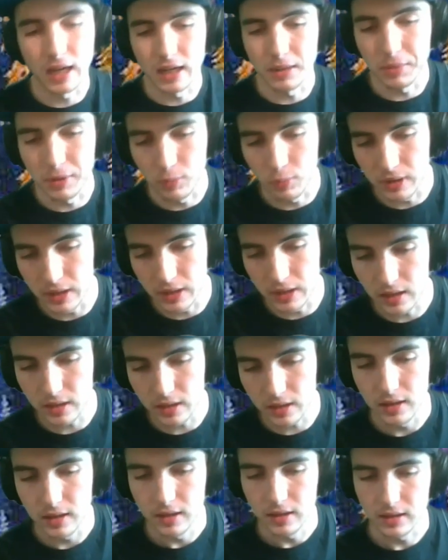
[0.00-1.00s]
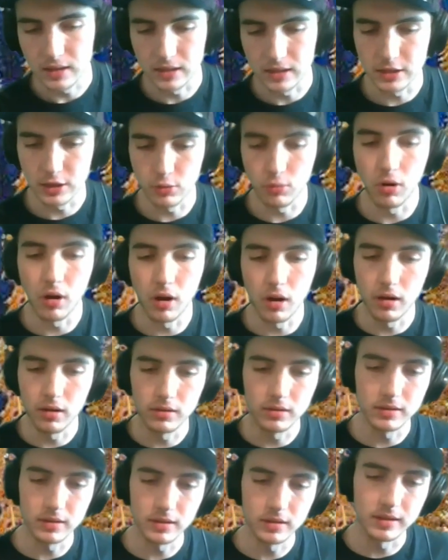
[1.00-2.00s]
of be weird because you
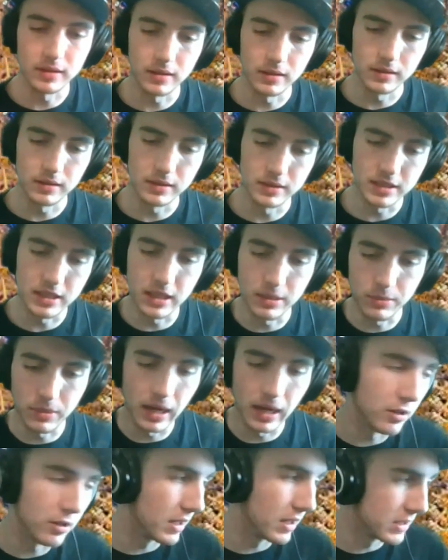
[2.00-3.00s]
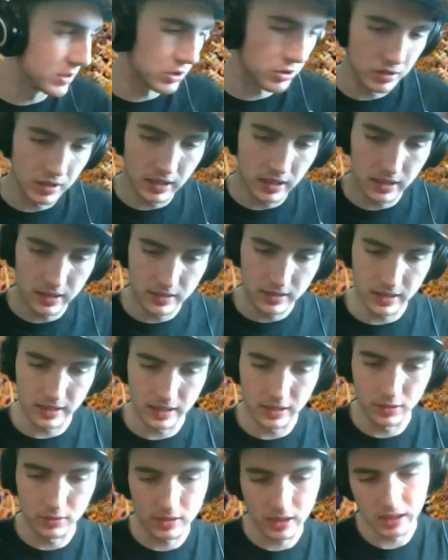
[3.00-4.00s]
all see my green screen, and it
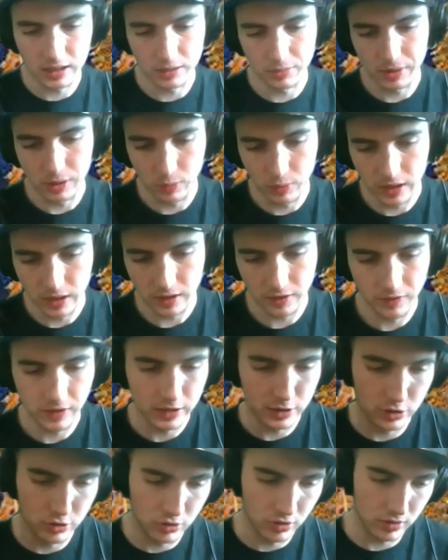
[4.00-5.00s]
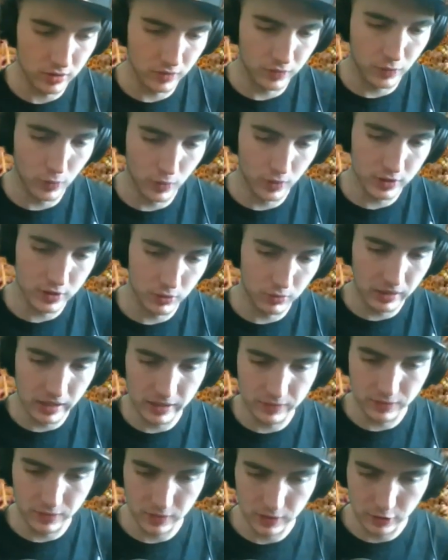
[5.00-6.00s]
would kind of be weird if I just took the forest away
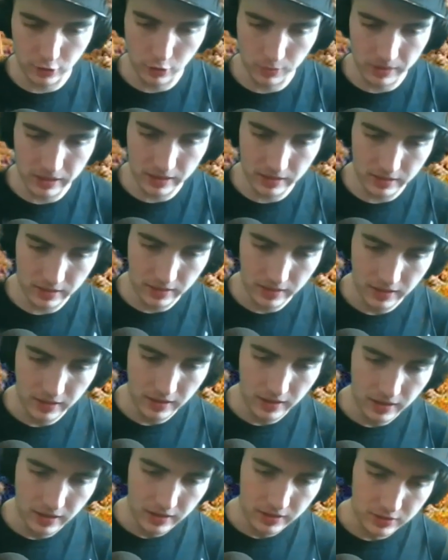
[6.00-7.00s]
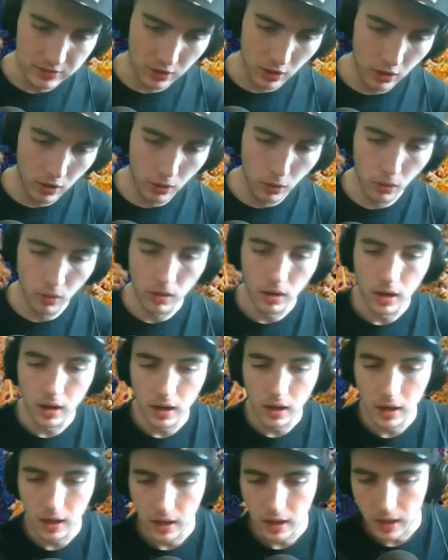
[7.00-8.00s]
for a little bit. So
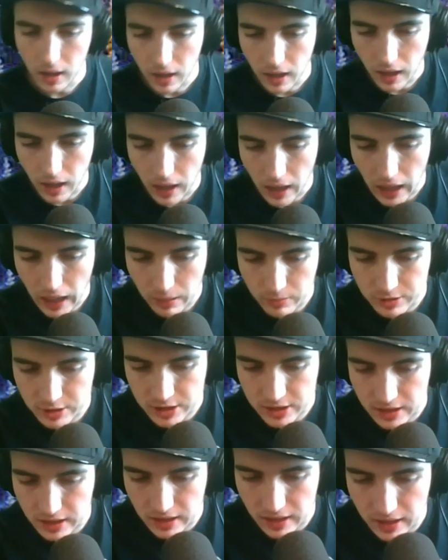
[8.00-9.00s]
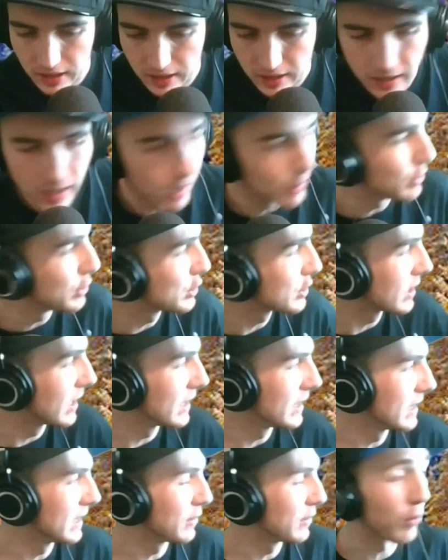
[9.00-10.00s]
I'm just gonna
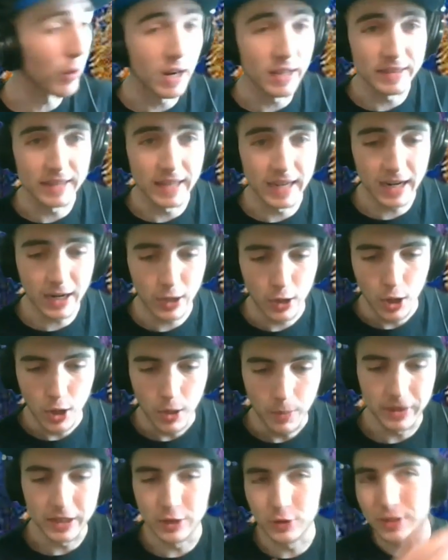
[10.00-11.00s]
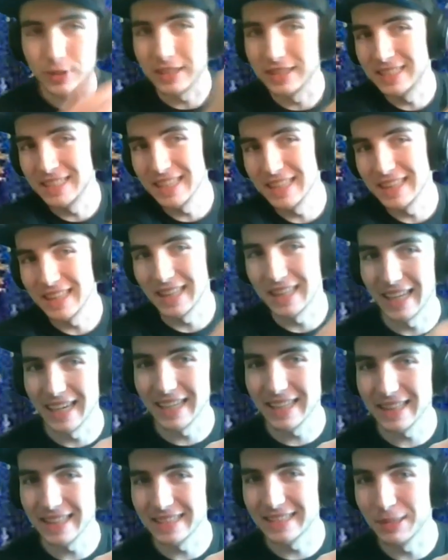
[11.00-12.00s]
leave it right there, but you can see the
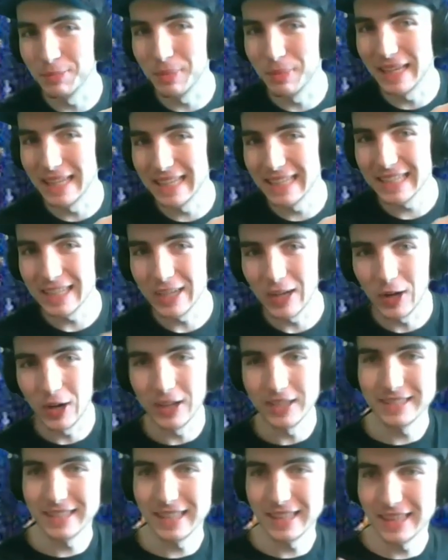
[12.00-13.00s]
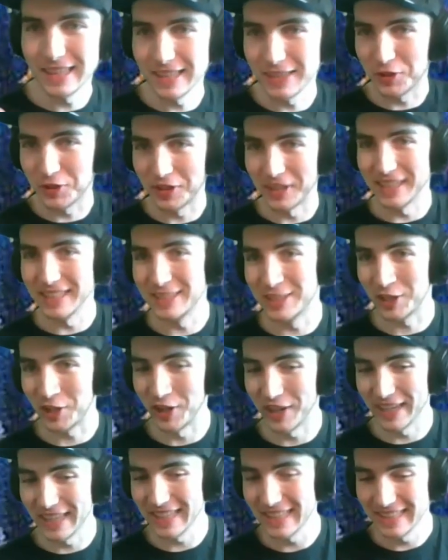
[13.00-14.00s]
light that's emitting onto the green
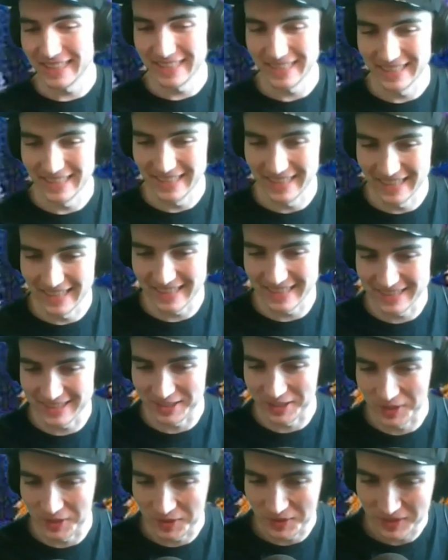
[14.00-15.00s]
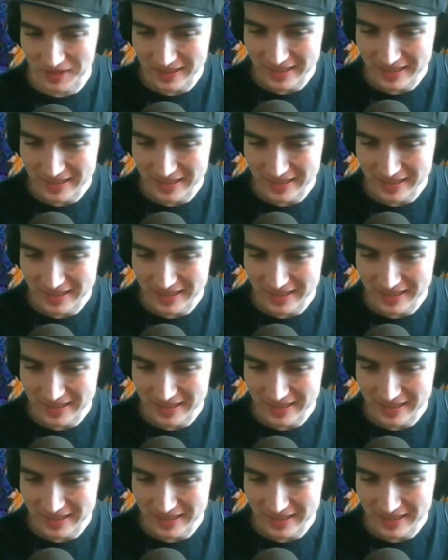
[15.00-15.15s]
screen. So